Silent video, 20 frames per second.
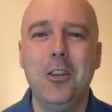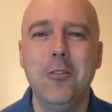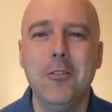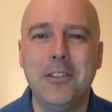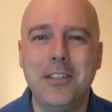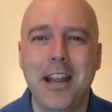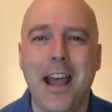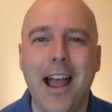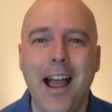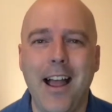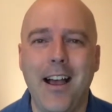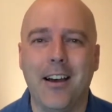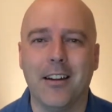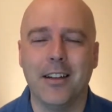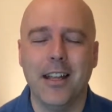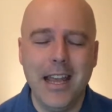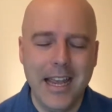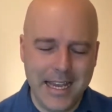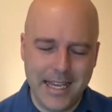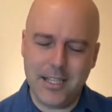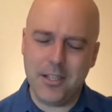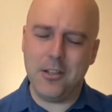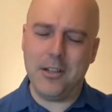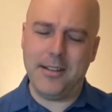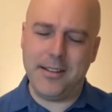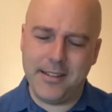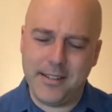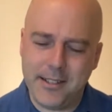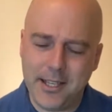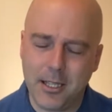you down. He's going
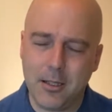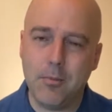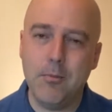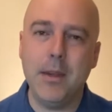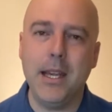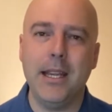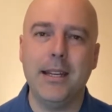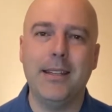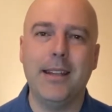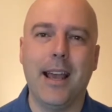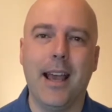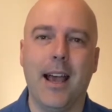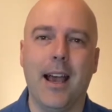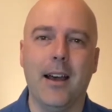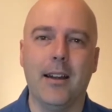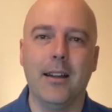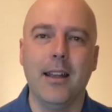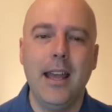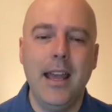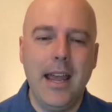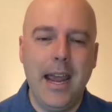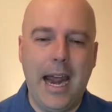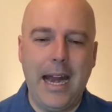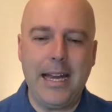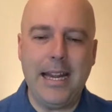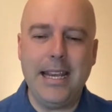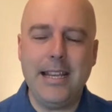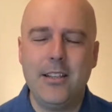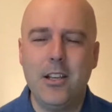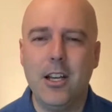to sit me down
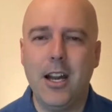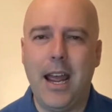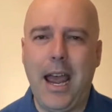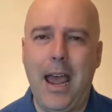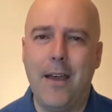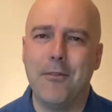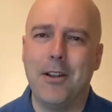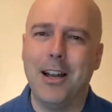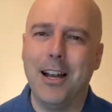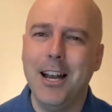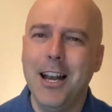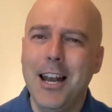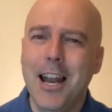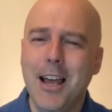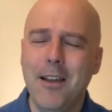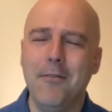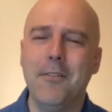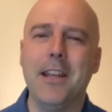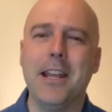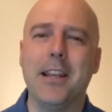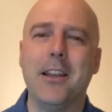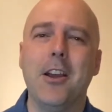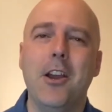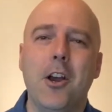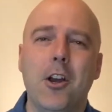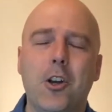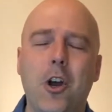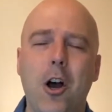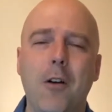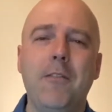and He's going to have a loving
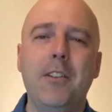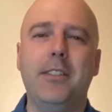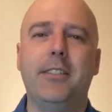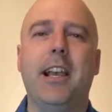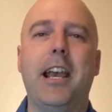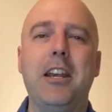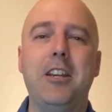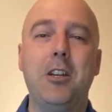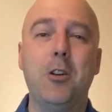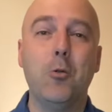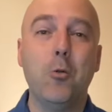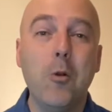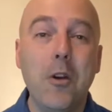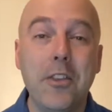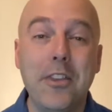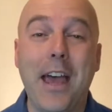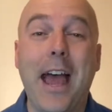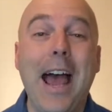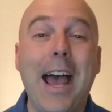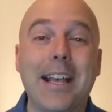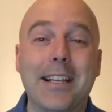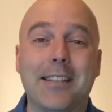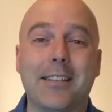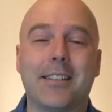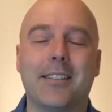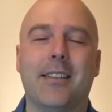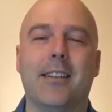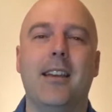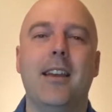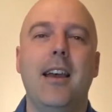conversation with
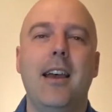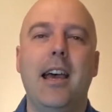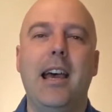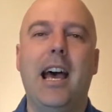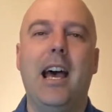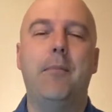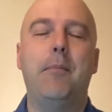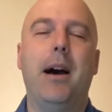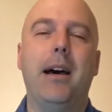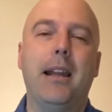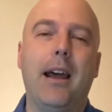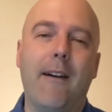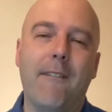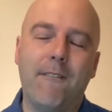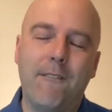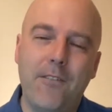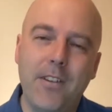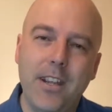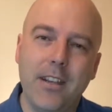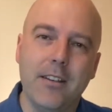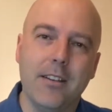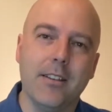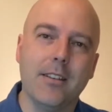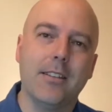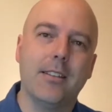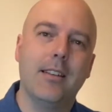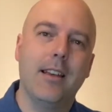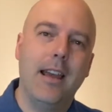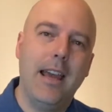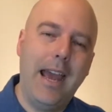us about our
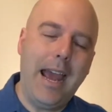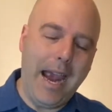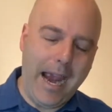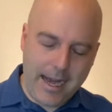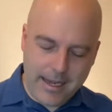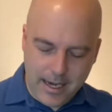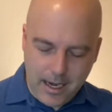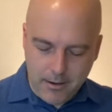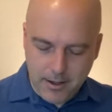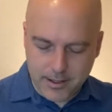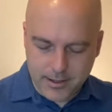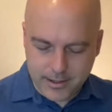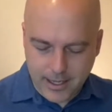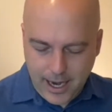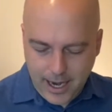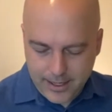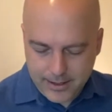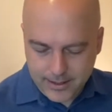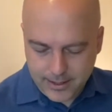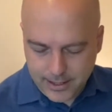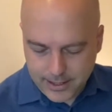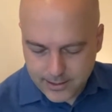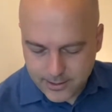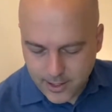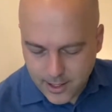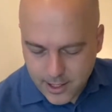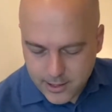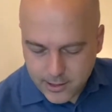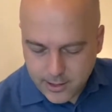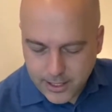fears and our
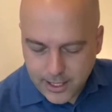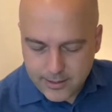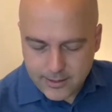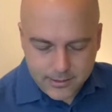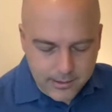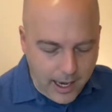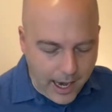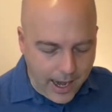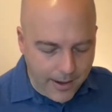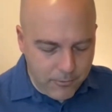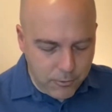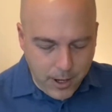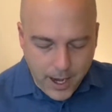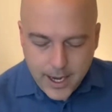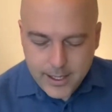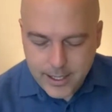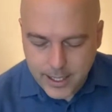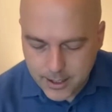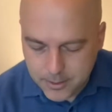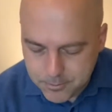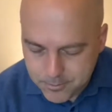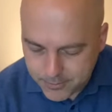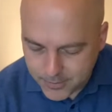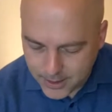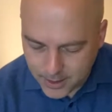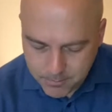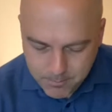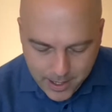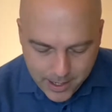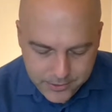anxieties. So let's dive right in.
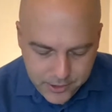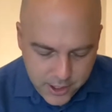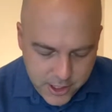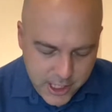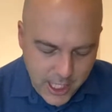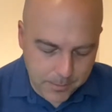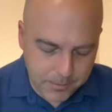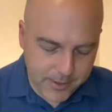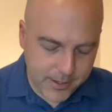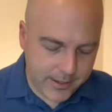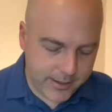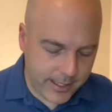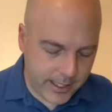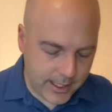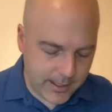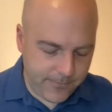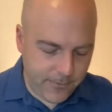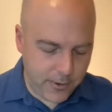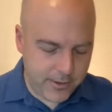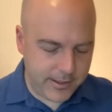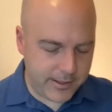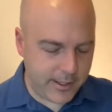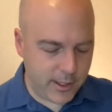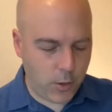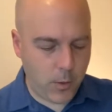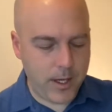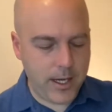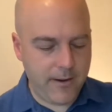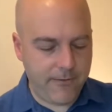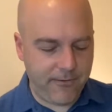Matthew chapter 6, verses
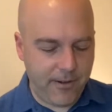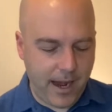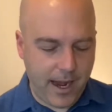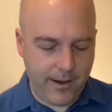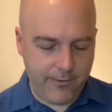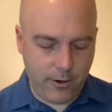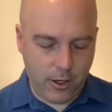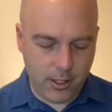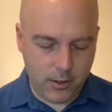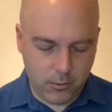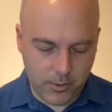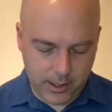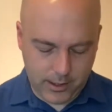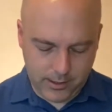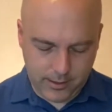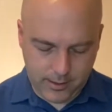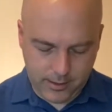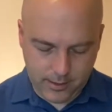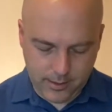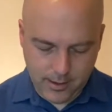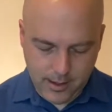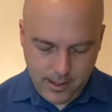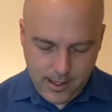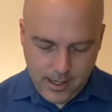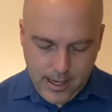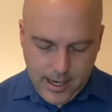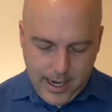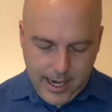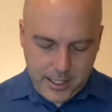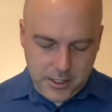25 onwards.
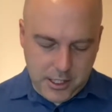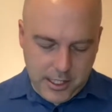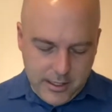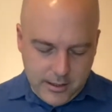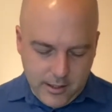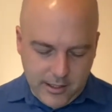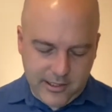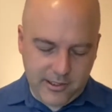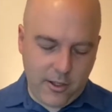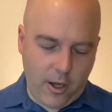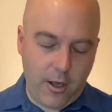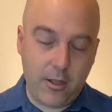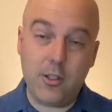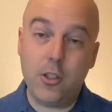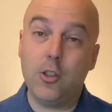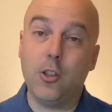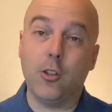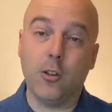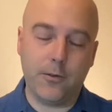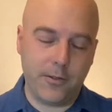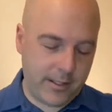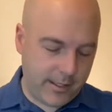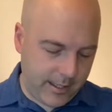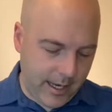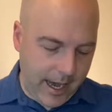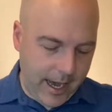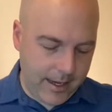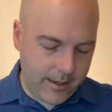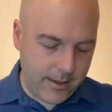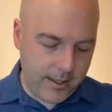And Jesus starts off
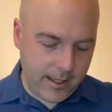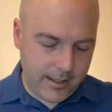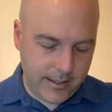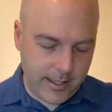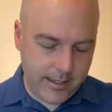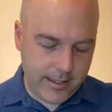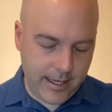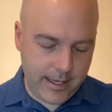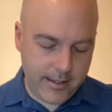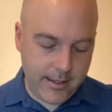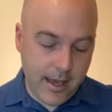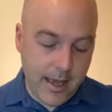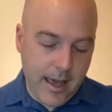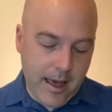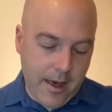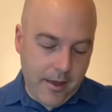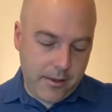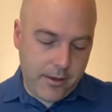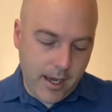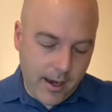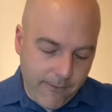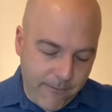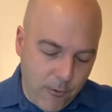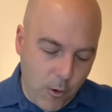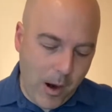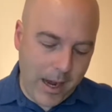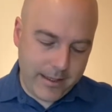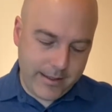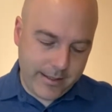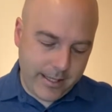saying this He says,
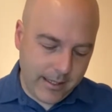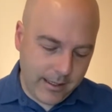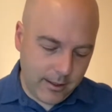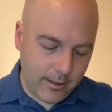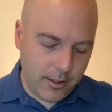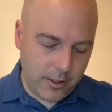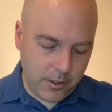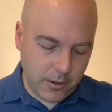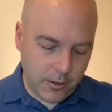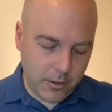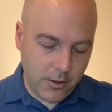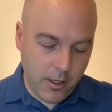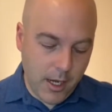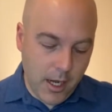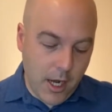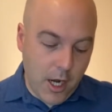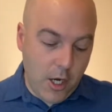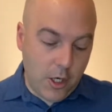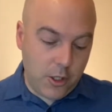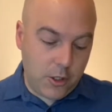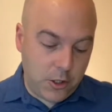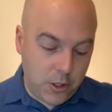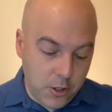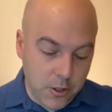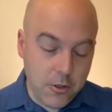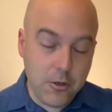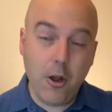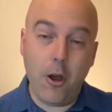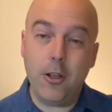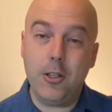Therefore I tell you,
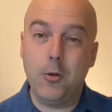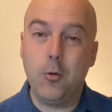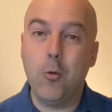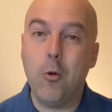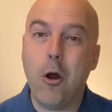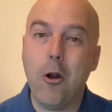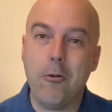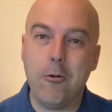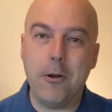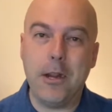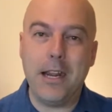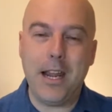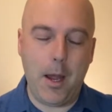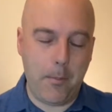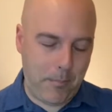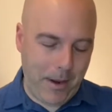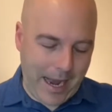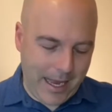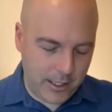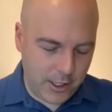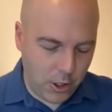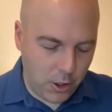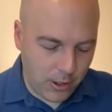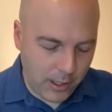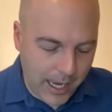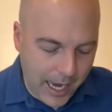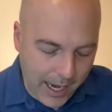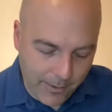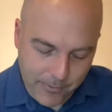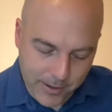do not worry about your
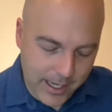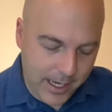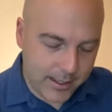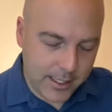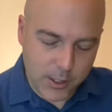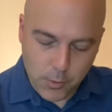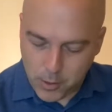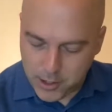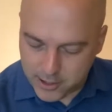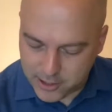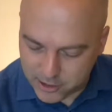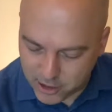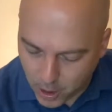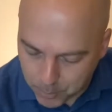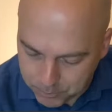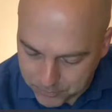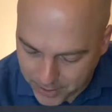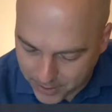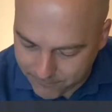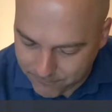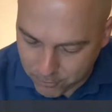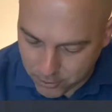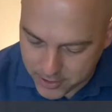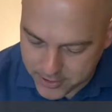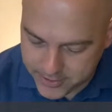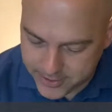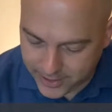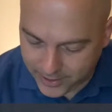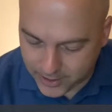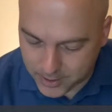life. And I just want to stop there for a
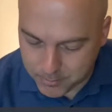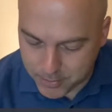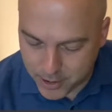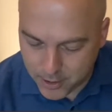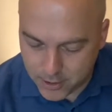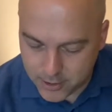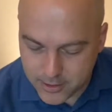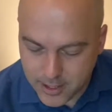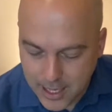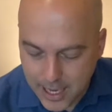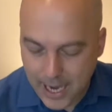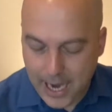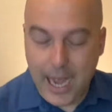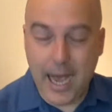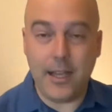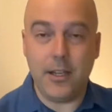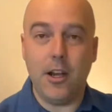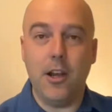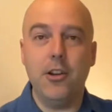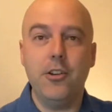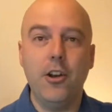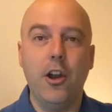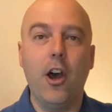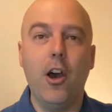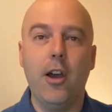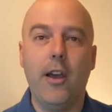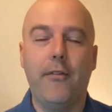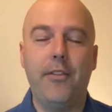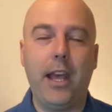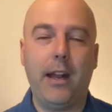second because I don't
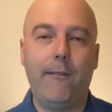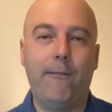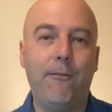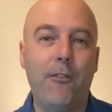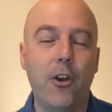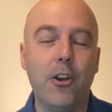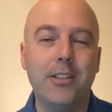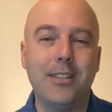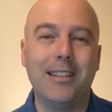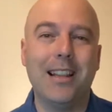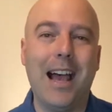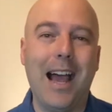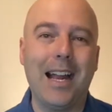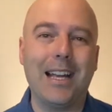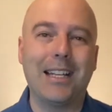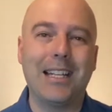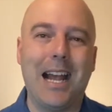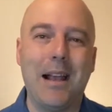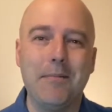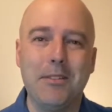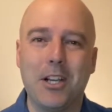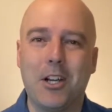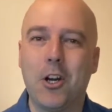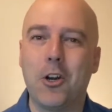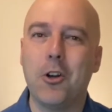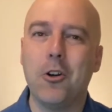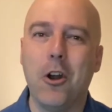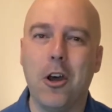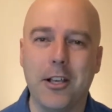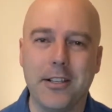know if that first line comes
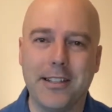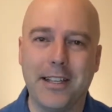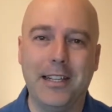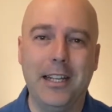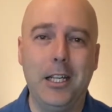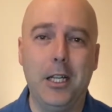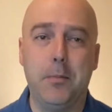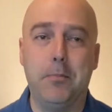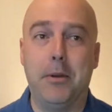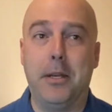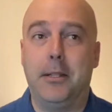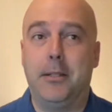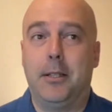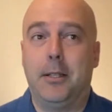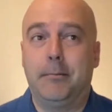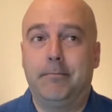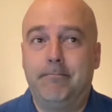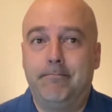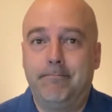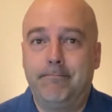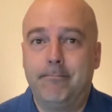across a little bit